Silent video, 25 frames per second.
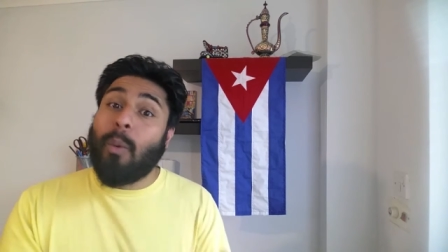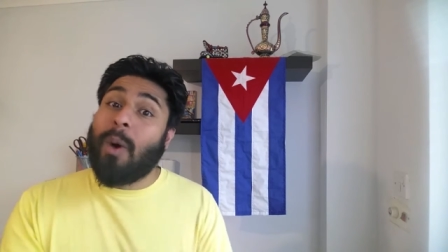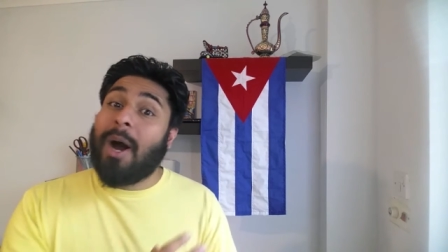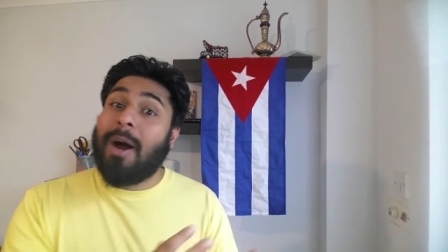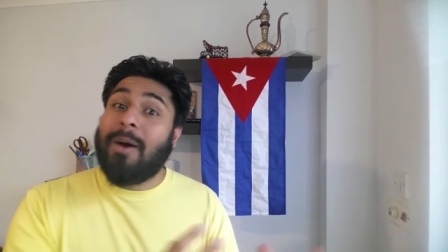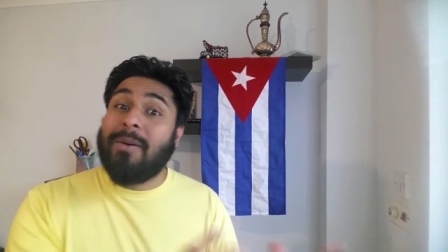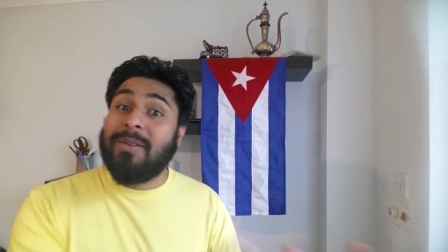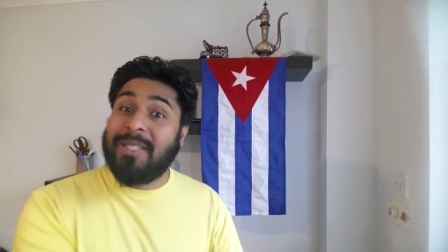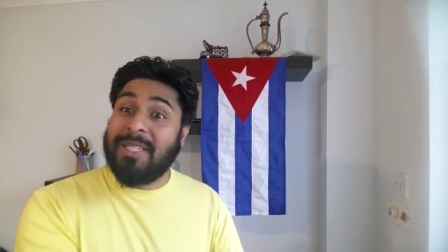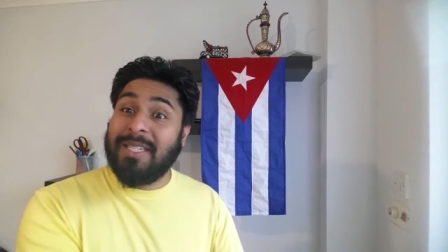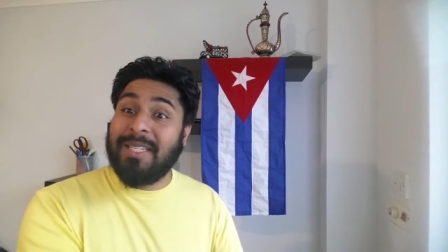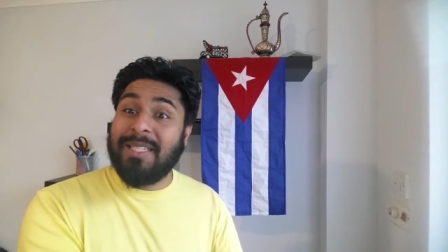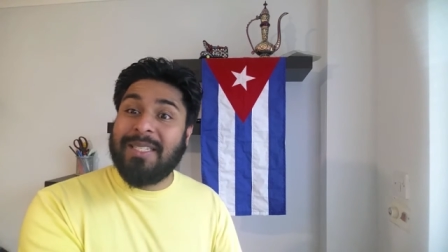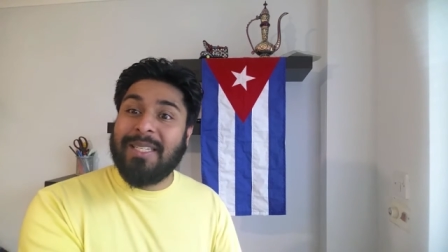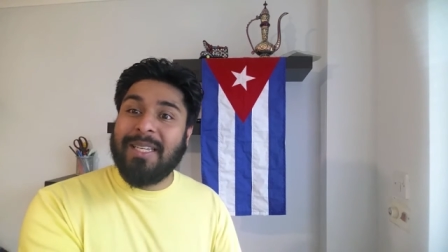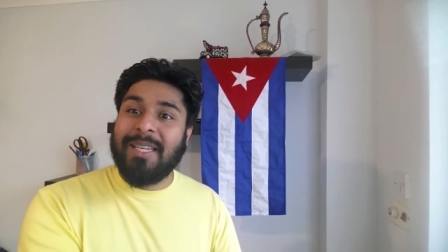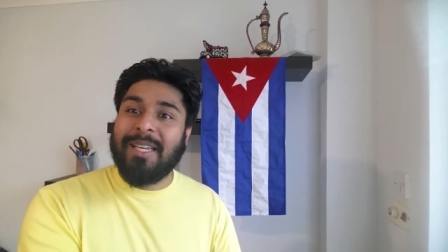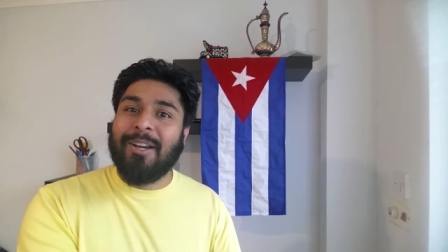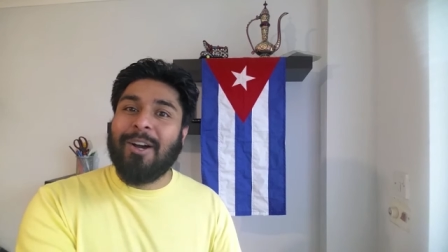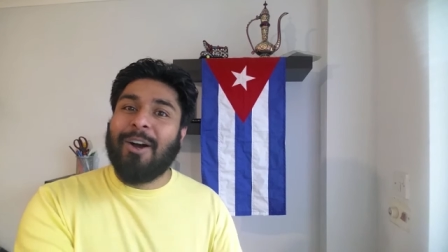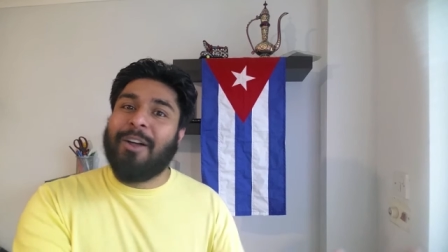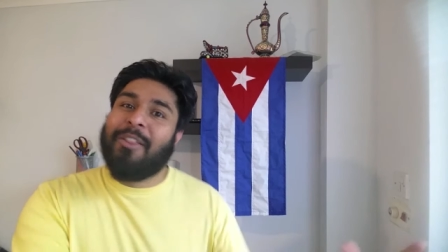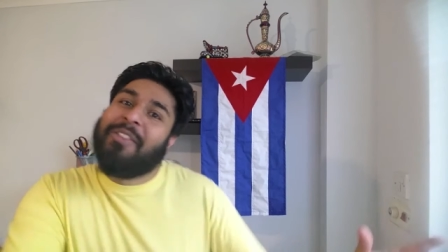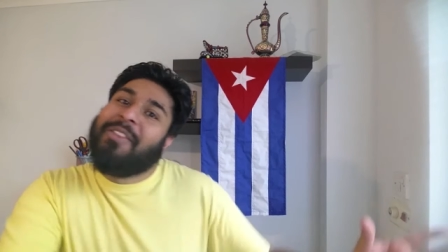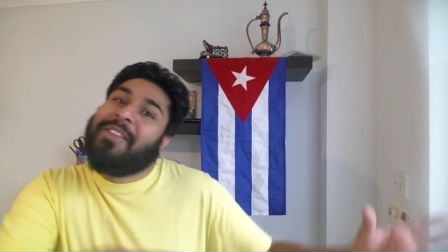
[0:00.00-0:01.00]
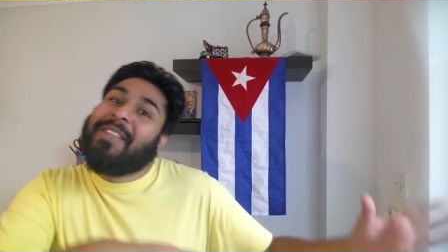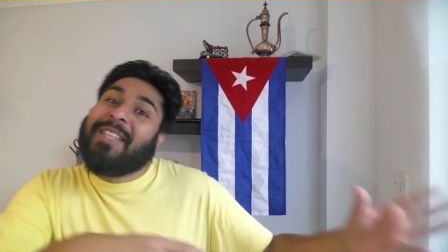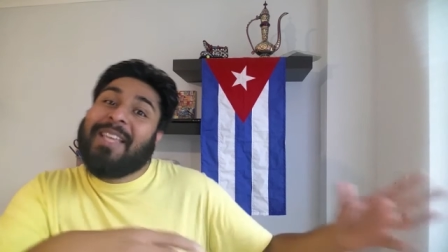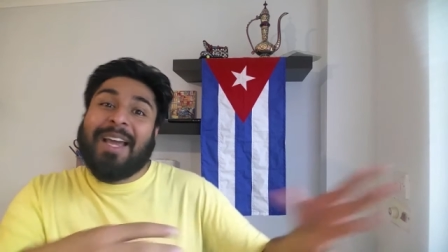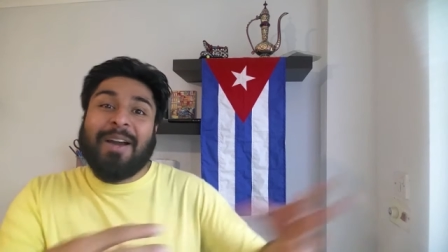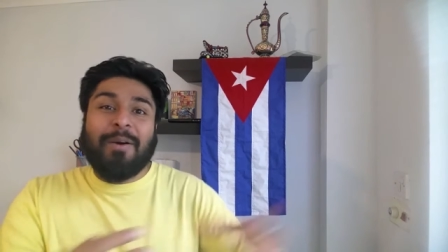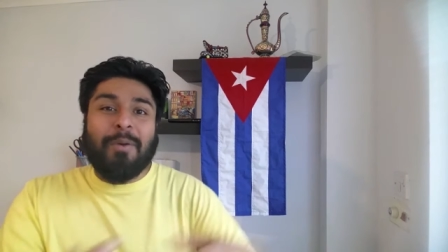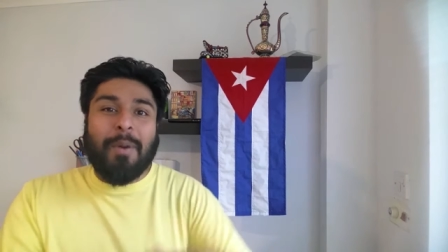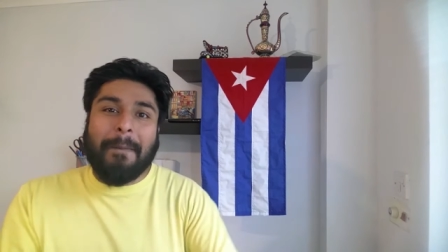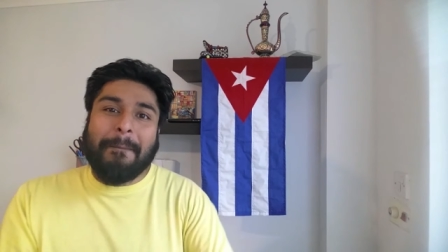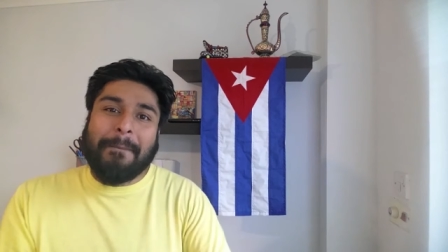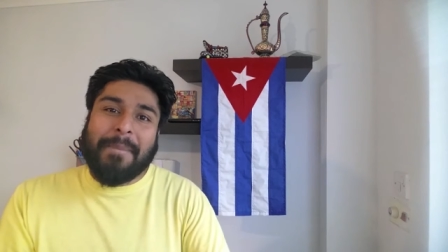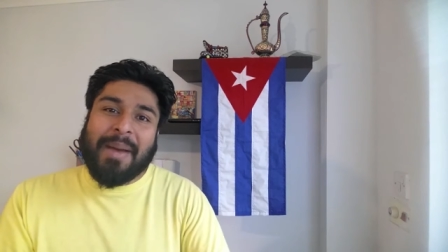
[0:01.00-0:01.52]
what I was eating on the day
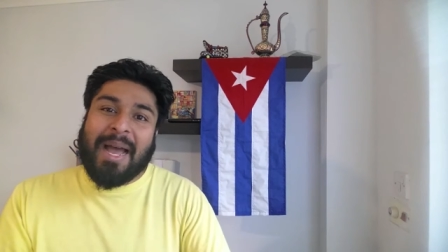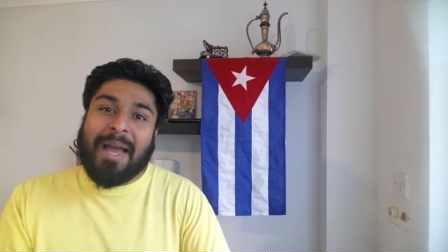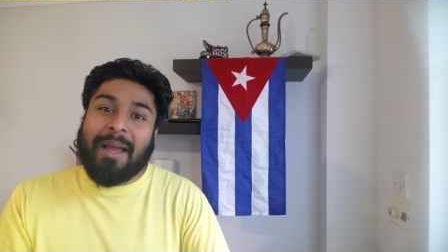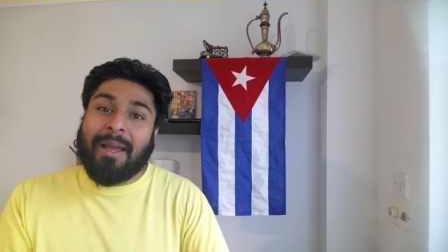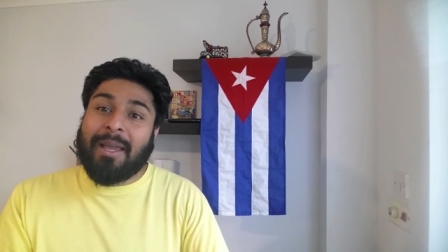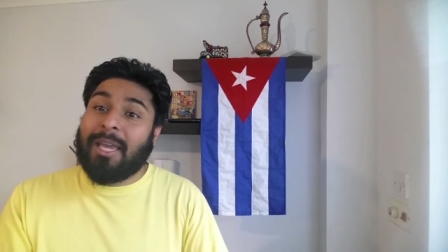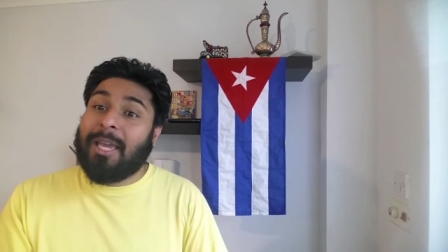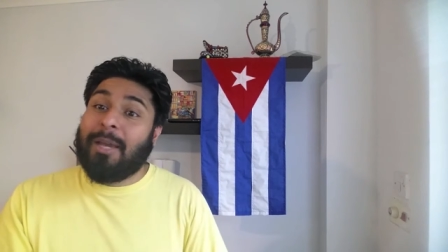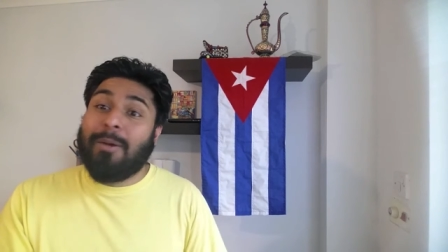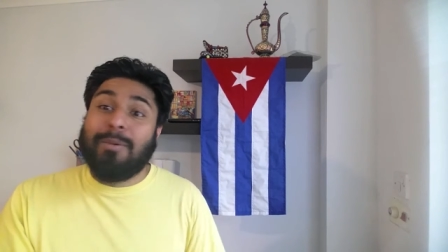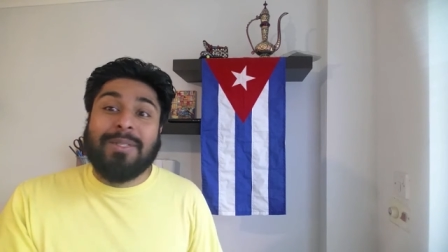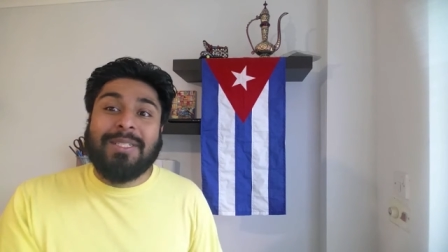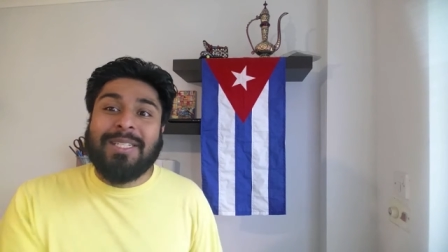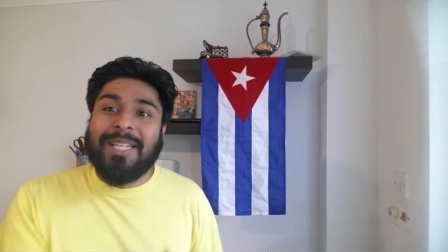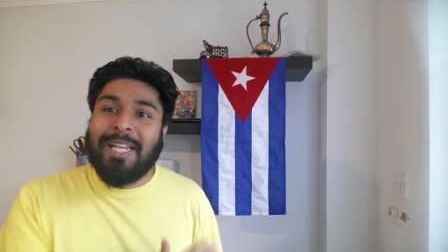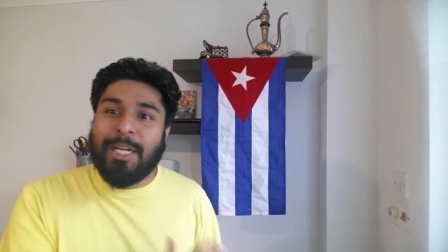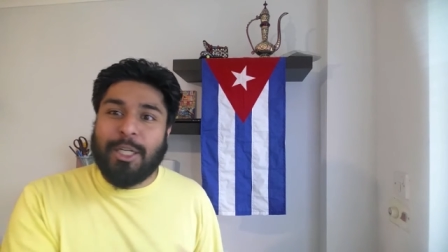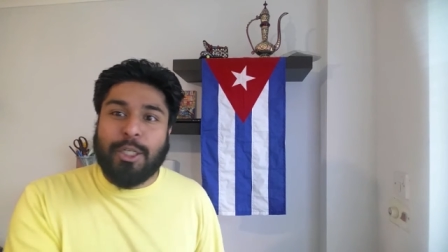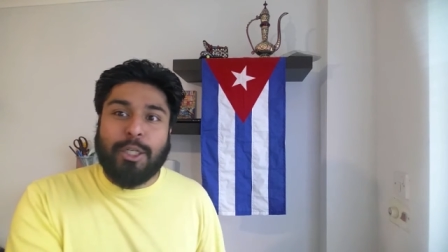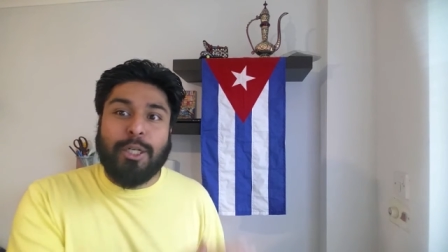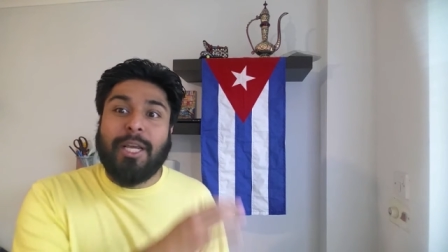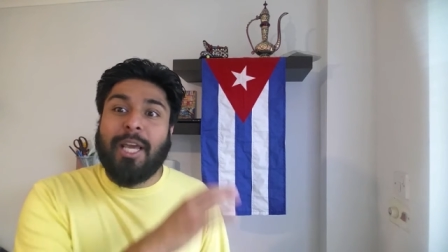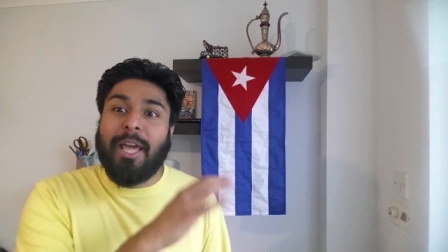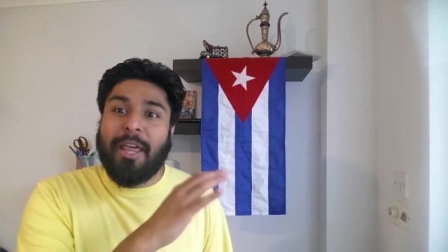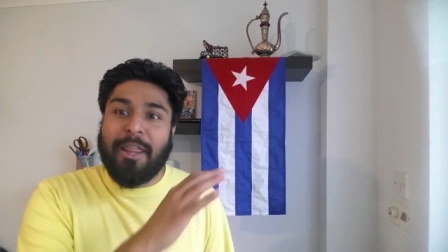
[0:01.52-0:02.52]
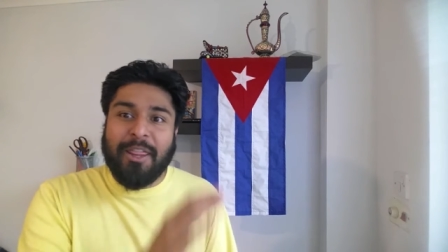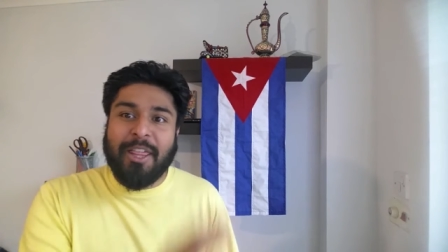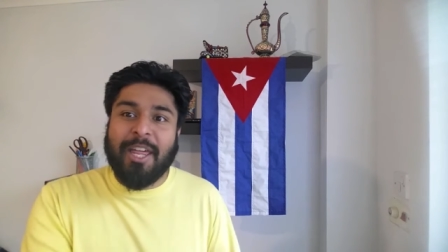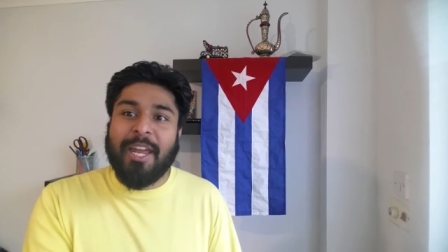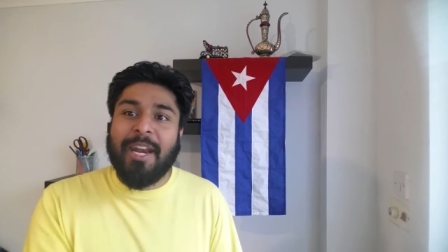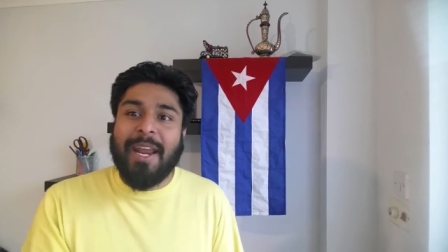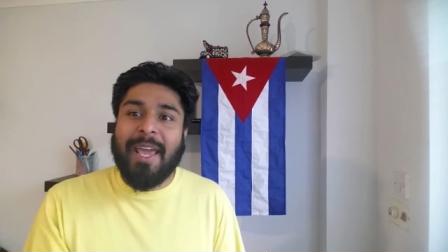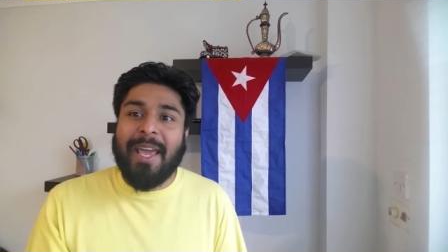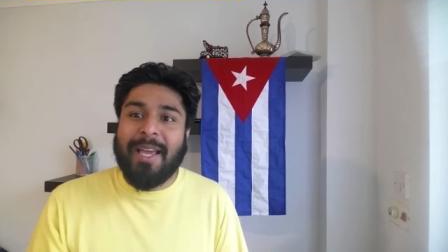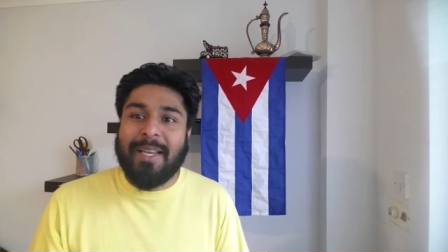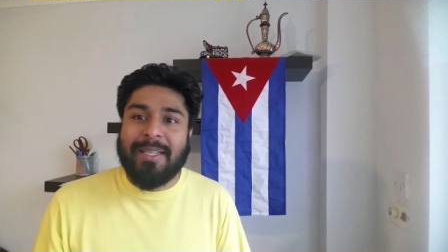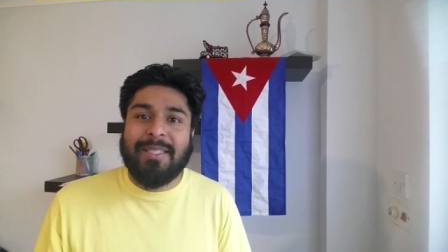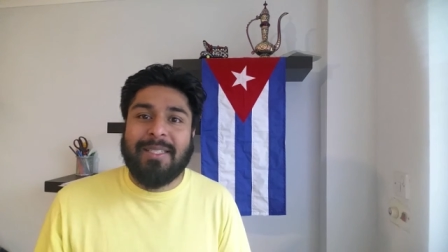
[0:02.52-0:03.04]
I went back. It was literally the
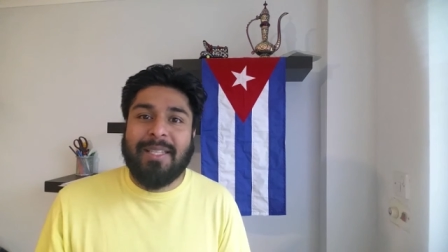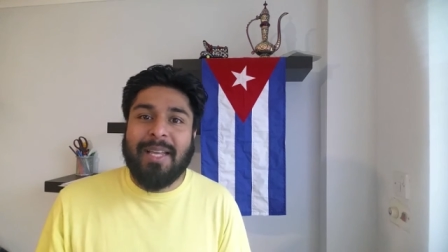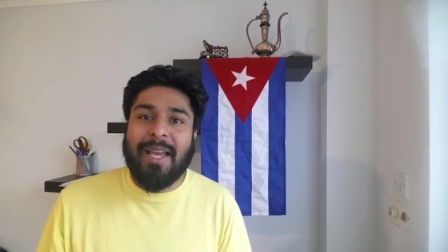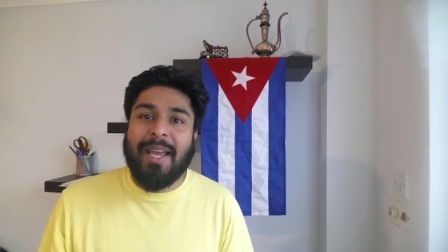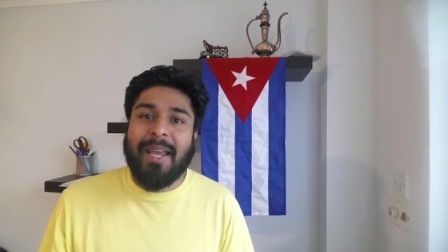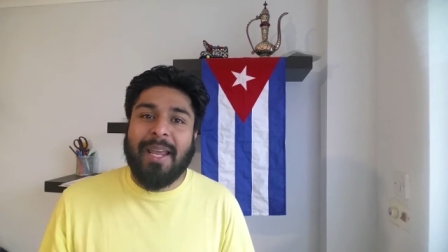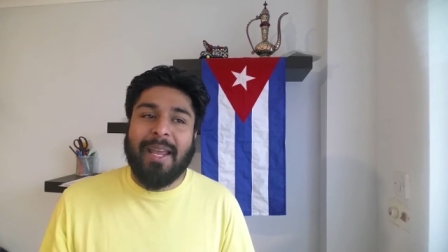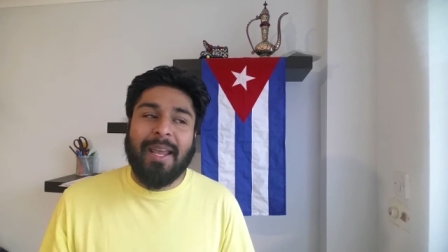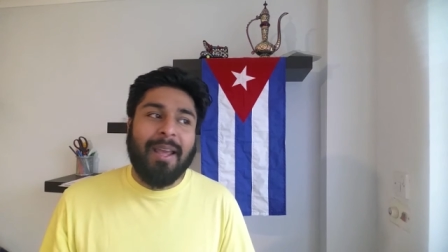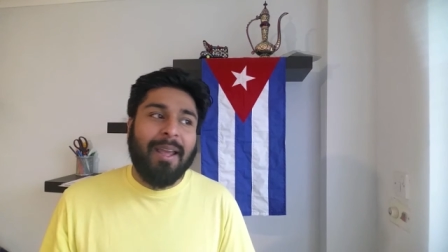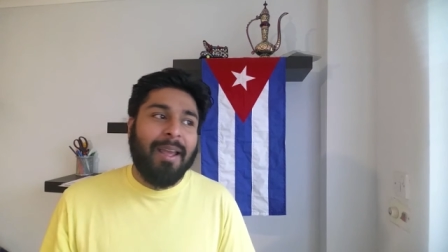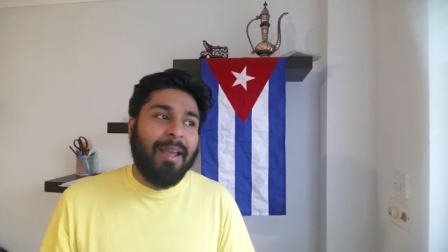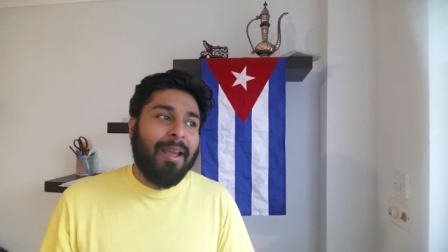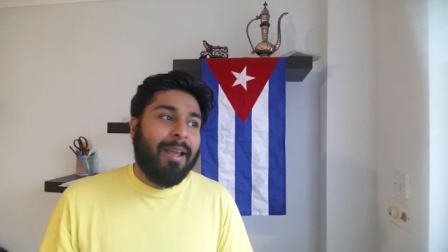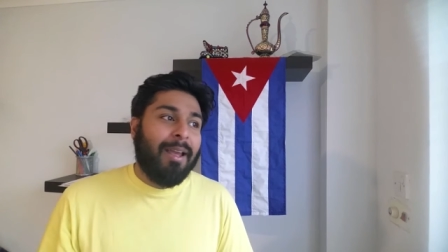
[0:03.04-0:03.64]
next day.